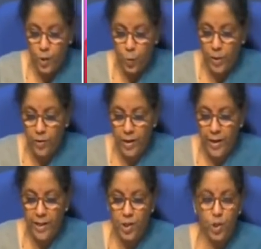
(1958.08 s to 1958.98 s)
one
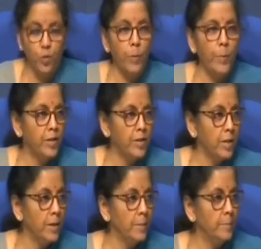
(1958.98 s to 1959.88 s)
relates to a
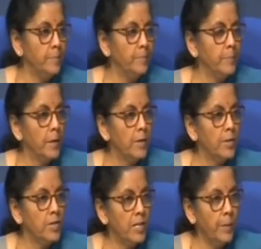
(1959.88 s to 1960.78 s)
major
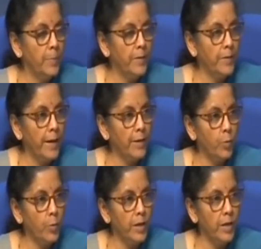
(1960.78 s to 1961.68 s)
step in that
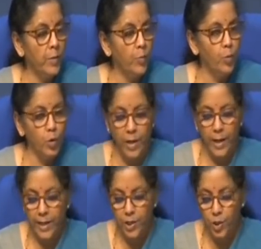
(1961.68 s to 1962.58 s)
we would
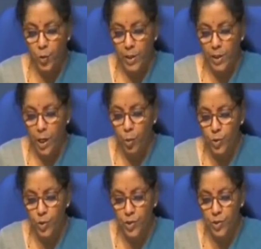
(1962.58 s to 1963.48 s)
like to
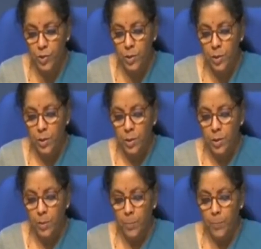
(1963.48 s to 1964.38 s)
announce
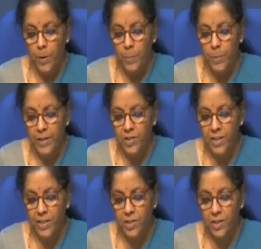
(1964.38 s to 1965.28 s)
a public
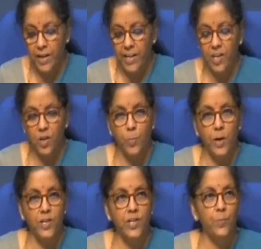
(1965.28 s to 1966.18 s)
sector
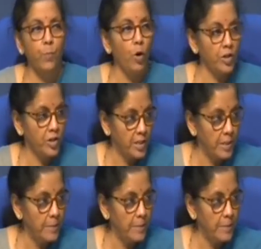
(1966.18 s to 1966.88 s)
enterprise policy.